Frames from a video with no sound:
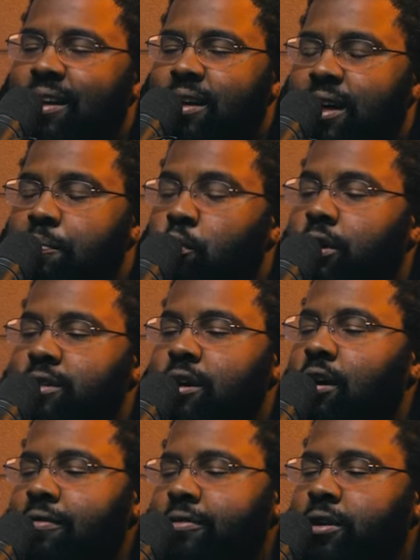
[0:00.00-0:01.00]
yeah. Morgan's
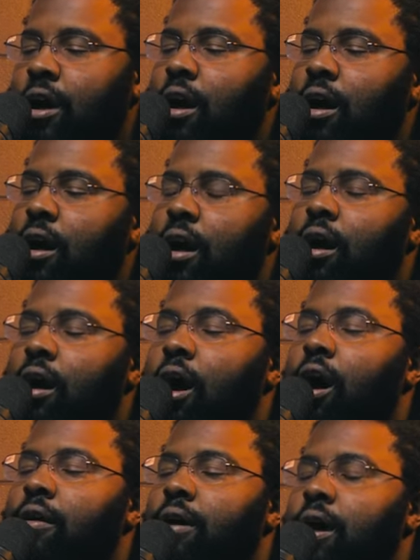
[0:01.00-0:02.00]
all, all,
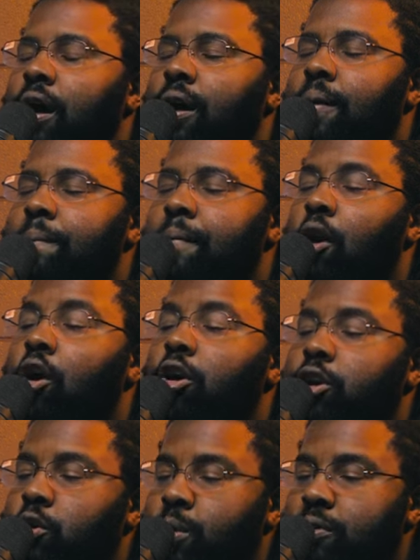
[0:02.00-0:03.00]
all, um,
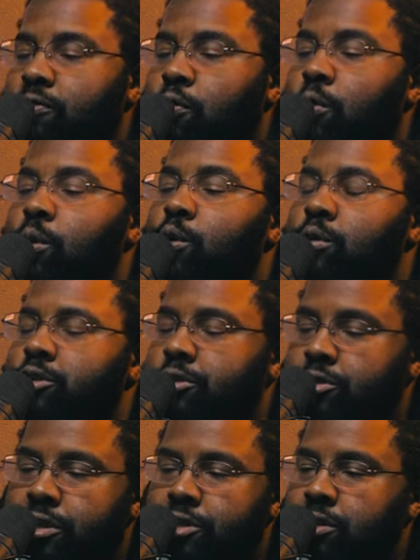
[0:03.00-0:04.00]
arguing for what would
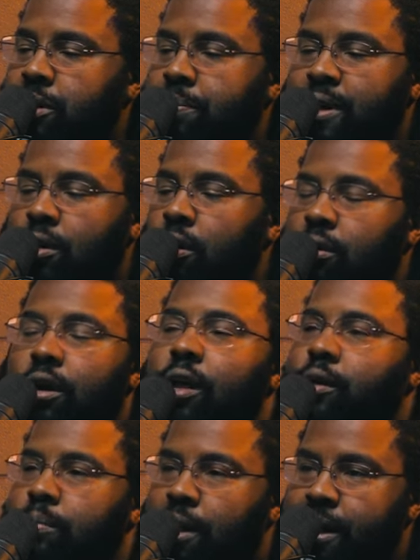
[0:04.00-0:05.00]
traditionally be called
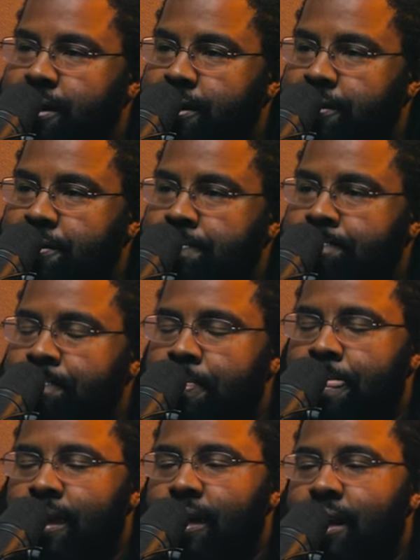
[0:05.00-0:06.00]
color blindness. Mm-hmm.
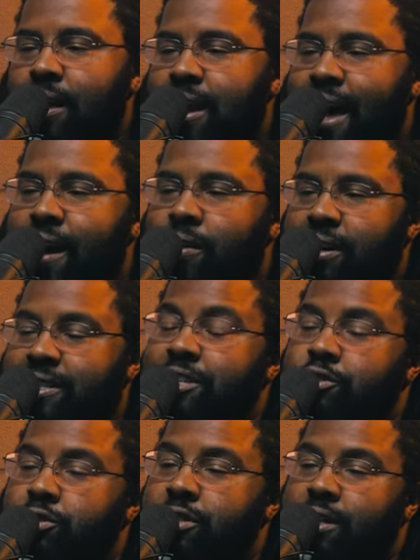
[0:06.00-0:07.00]
Now it's
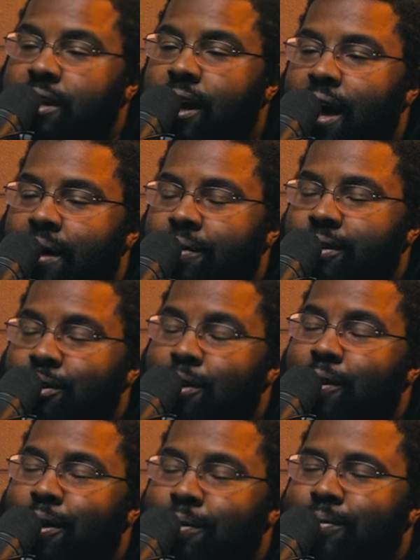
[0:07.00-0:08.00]
interesting. I you
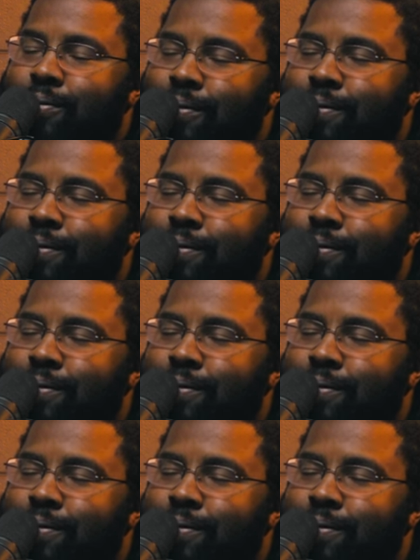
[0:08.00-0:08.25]
know